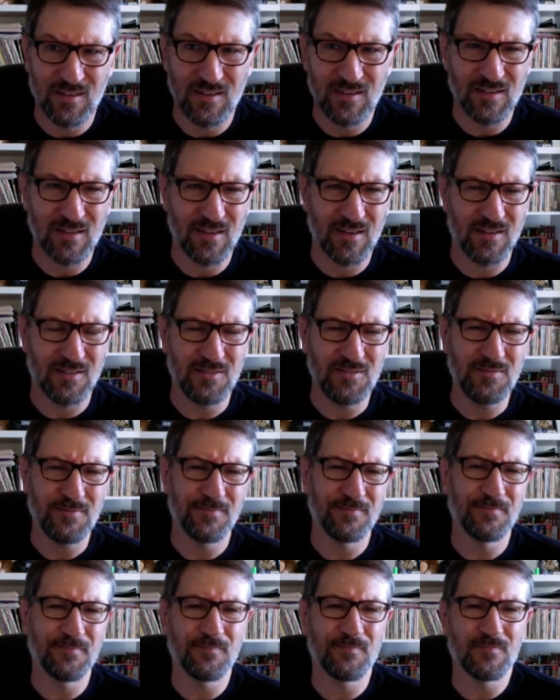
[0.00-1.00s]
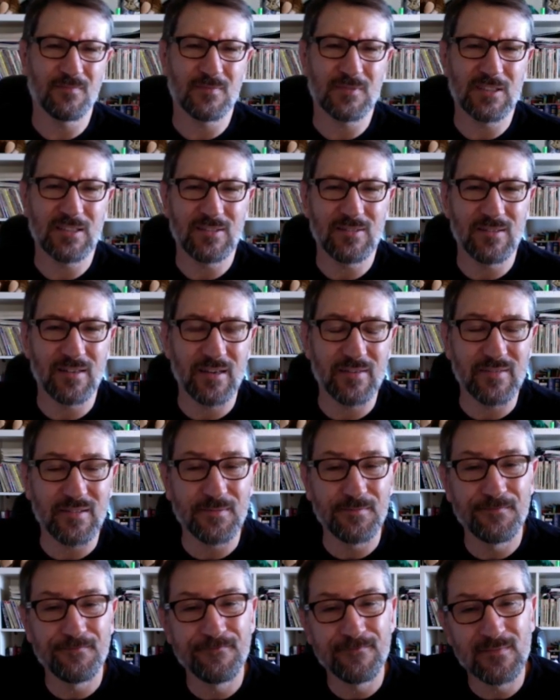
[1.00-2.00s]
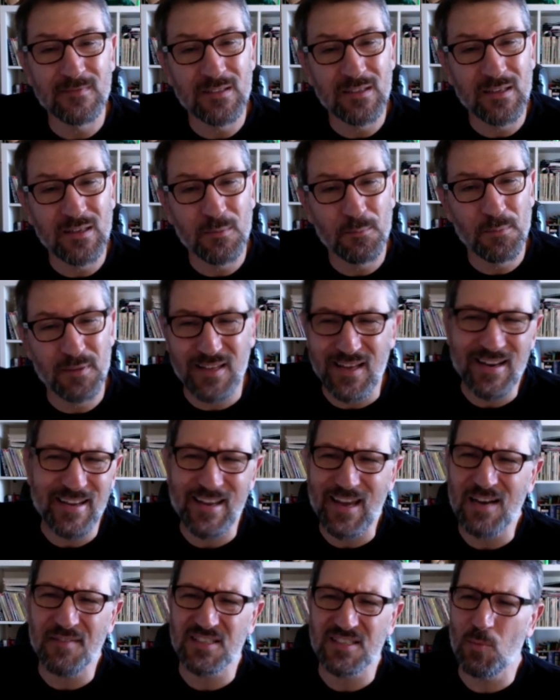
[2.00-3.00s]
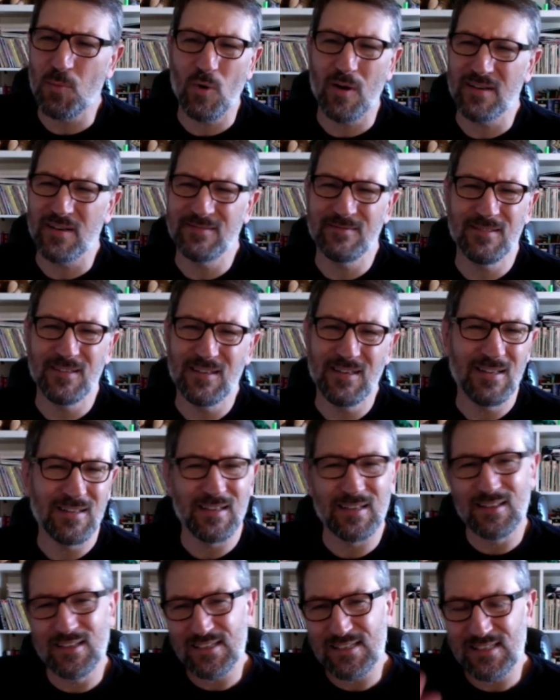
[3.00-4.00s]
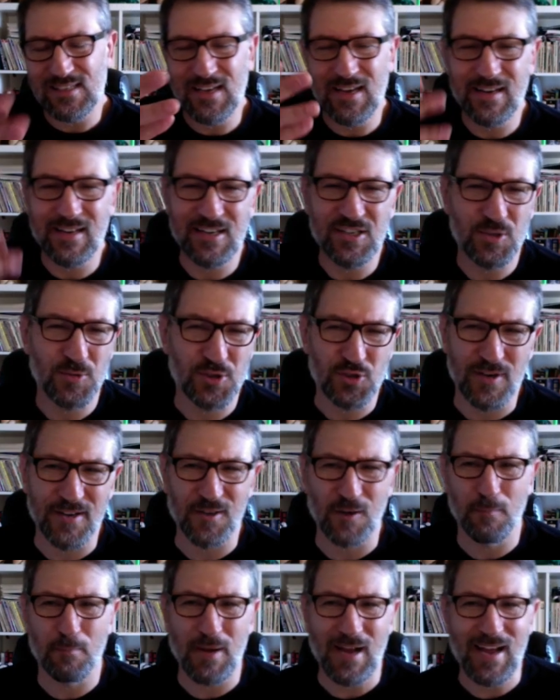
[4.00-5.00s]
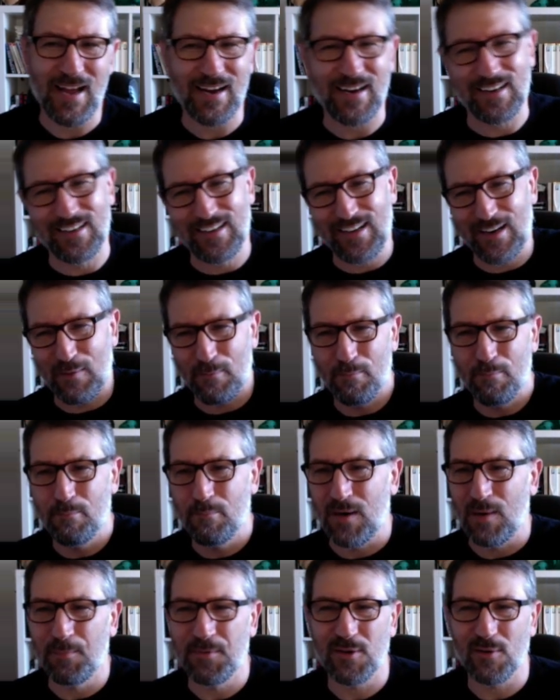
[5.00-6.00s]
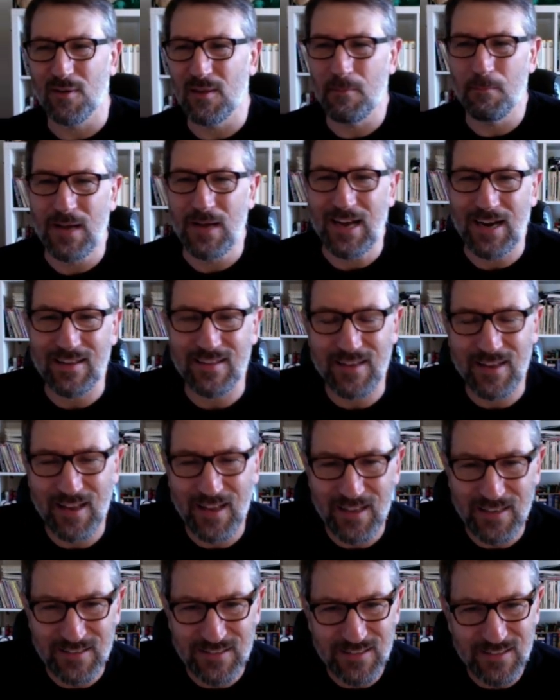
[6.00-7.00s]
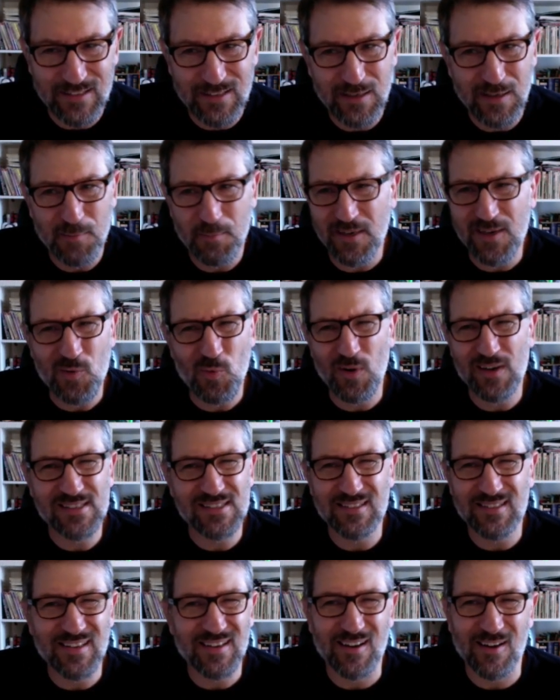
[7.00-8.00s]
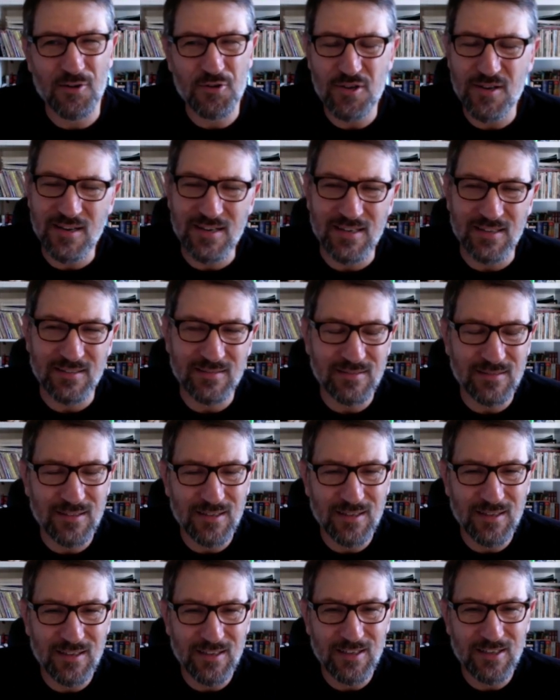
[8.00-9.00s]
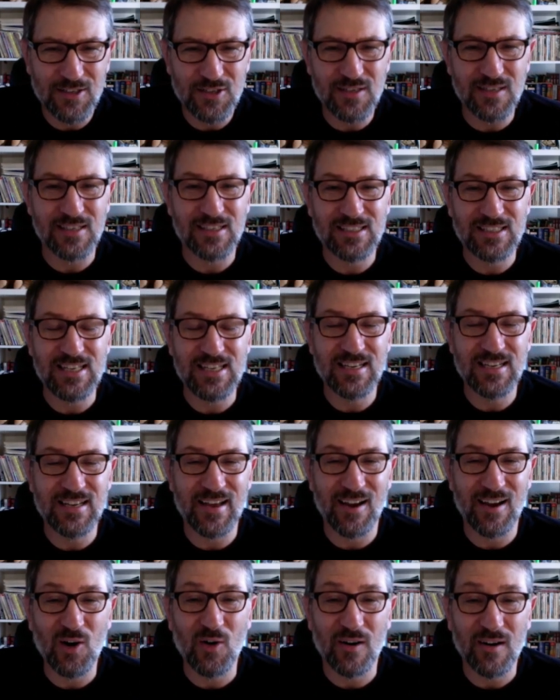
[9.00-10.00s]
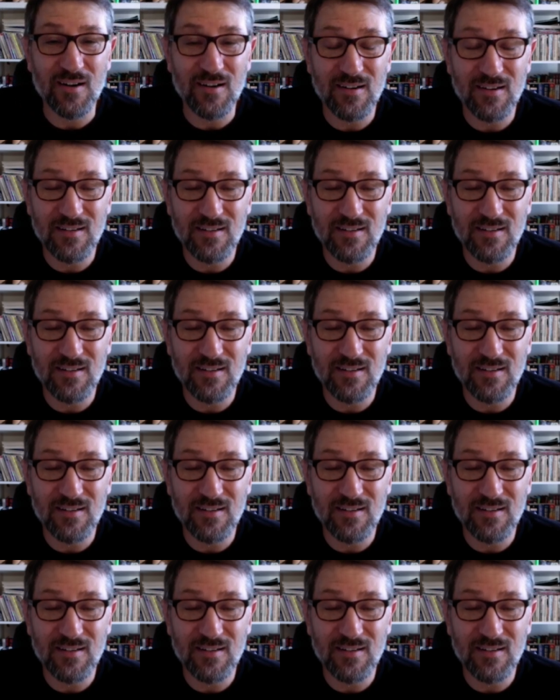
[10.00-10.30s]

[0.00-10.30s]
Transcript: Whatever. But then again, if someone, like this lady, she was trying to her back and kind of bumped her on the back of the head, but it wasn't, she didn't TKO her,